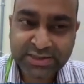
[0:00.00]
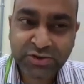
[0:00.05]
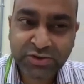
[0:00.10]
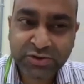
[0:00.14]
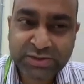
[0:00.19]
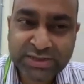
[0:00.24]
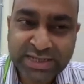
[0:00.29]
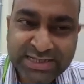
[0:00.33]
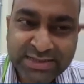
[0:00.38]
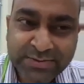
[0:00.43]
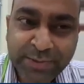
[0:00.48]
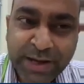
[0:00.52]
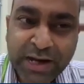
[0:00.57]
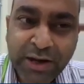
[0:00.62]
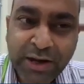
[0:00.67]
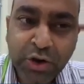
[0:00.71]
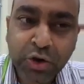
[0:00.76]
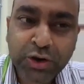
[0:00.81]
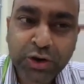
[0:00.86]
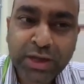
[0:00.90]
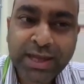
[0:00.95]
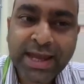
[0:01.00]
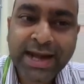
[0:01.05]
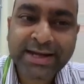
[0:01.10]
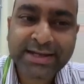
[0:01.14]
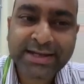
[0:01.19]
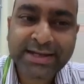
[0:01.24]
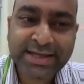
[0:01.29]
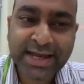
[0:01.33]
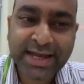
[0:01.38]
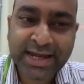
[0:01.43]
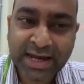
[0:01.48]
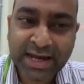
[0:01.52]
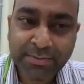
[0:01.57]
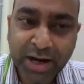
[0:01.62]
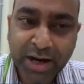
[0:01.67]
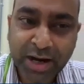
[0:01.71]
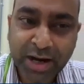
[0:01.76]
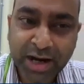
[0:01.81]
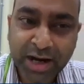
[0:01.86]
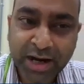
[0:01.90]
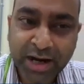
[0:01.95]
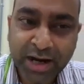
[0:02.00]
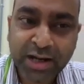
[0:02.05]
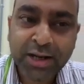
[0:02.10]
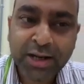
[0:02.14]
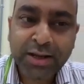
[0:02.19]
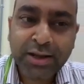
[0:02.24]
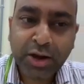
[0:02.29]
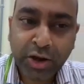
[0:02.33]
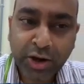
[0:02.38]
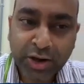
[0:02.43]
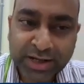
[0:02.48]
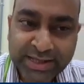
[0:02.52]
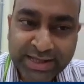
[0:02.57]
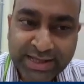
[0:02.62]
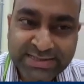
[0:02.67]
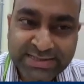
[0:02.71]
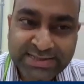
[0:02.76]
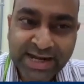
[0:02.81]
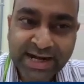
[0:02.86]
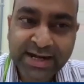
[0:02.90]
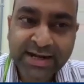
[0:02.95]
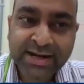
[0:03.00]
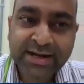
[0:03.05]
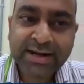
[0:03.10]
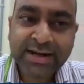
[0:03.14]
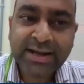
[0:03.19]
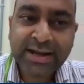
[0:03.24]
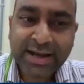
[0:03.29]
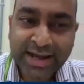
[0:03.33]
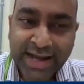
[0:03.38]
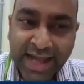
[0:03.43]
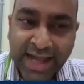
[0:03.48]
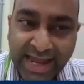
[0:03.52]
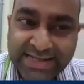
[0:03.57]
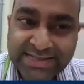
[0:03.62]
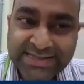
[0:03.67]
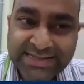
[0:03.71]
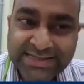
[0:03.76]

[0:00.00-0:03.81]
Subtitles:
So just by looking at the NMR or ESR line